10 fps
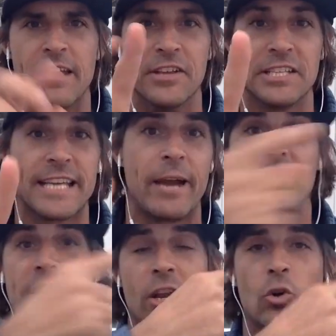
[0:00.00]
This guy was
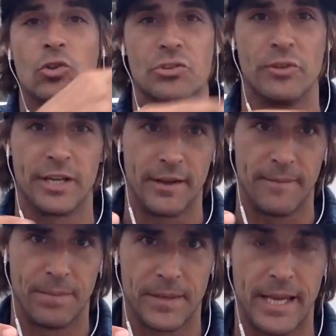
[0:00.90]
down in Costa Rica,
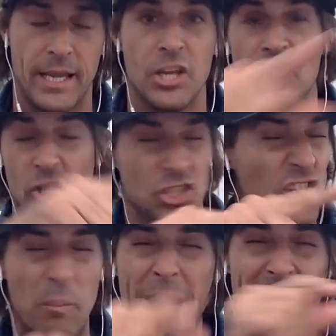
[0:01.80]
okay? A, just
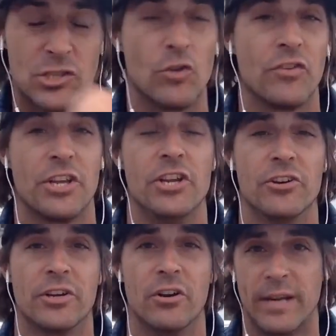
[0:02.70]
a pinch over a year
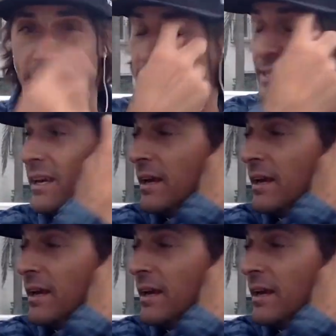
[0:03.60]
ago, guys.